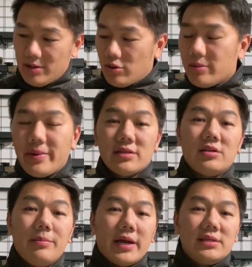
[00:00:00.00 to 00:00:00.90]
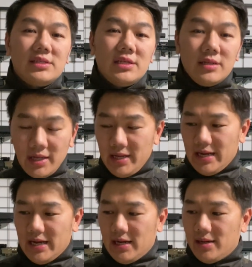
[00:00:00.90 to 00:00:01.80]
going back to the magazine,
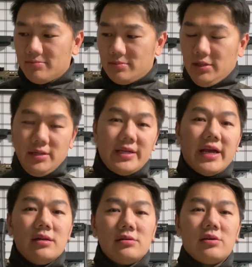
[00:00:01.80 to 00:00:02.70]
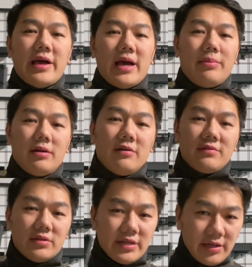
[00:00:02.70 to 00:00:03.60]
get into a habit of
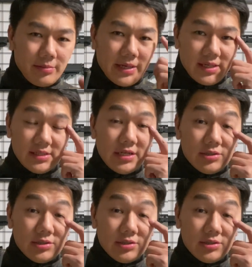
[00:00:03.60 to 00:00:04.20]
cleaning your magazine.